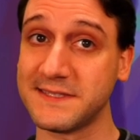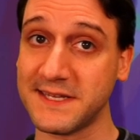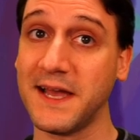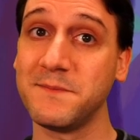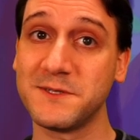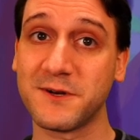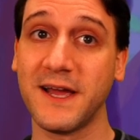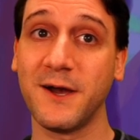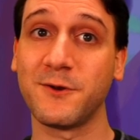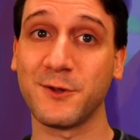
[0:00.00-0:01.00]
time to try
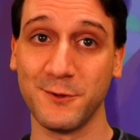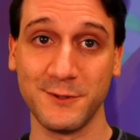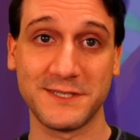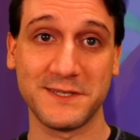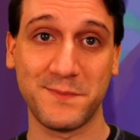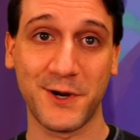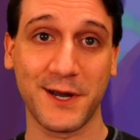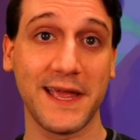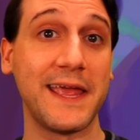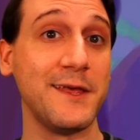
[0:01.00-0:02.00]
out Lucent Bark
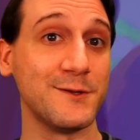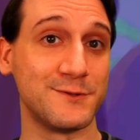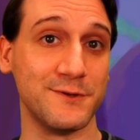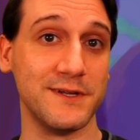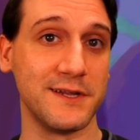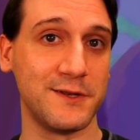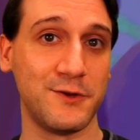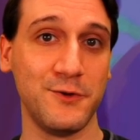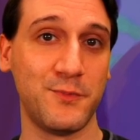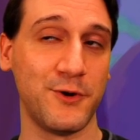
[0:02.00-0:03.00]
Heal Druid
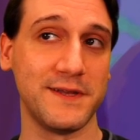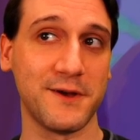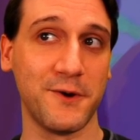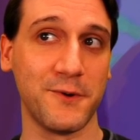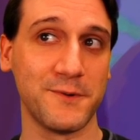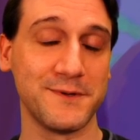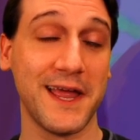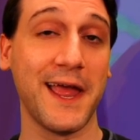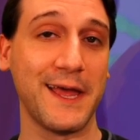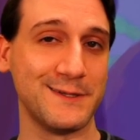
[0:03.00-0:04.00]
2.0,
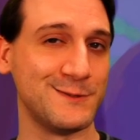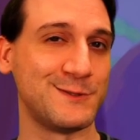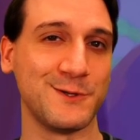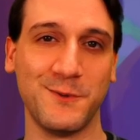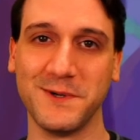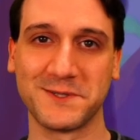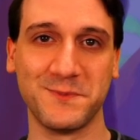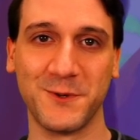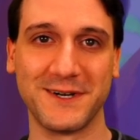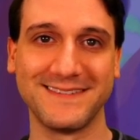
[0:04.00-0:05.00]
and so much more.